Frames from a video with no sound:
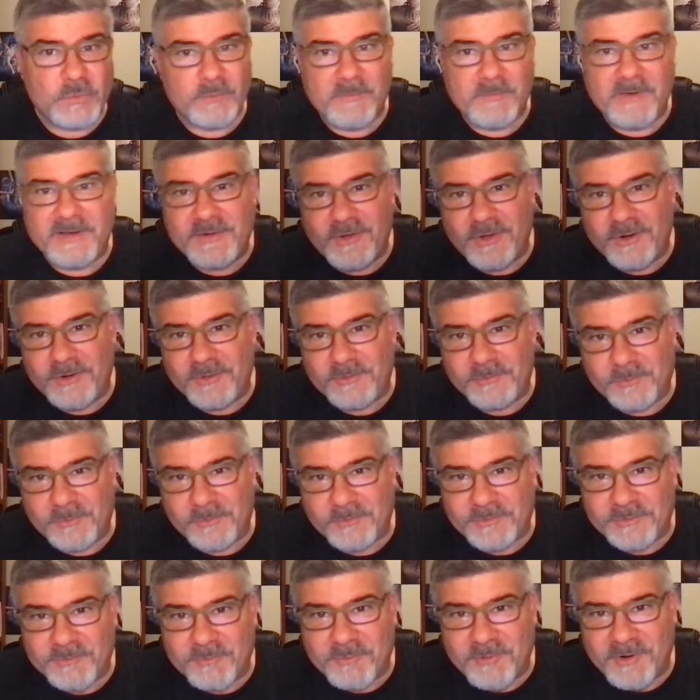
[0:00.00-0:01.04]
of my daughters were
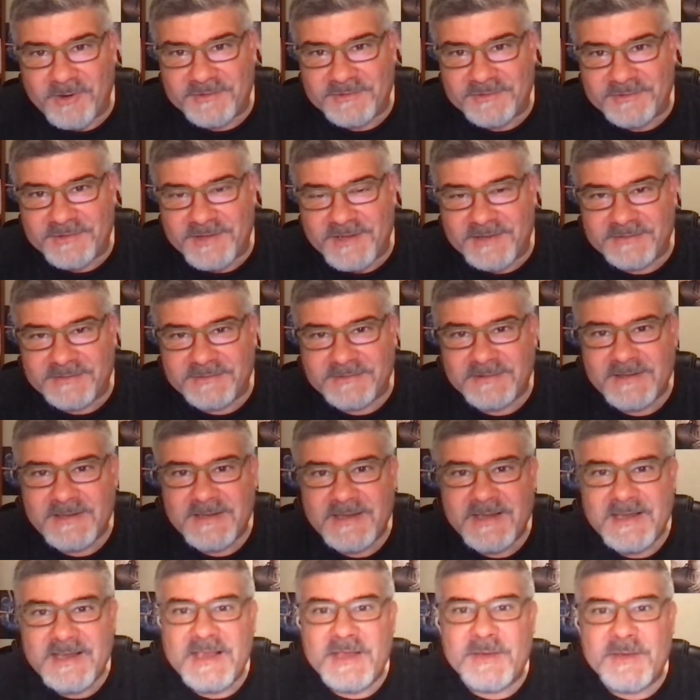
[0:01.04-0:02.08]
a surprise to us,
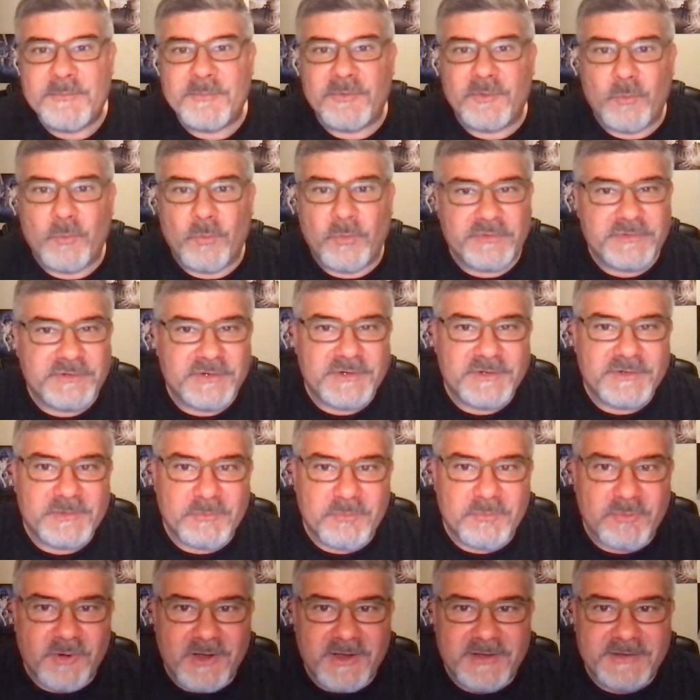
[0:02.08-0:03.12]
but it wasn't a
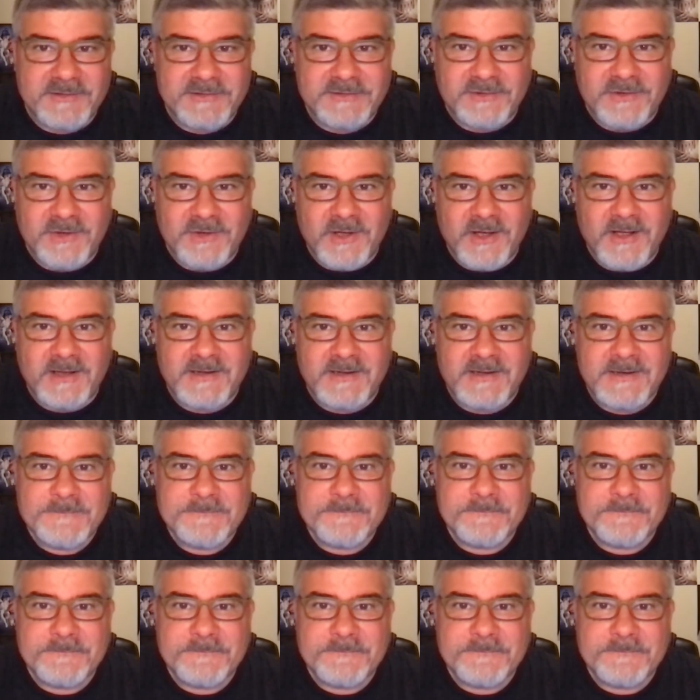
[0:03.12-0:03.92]
surprise to God.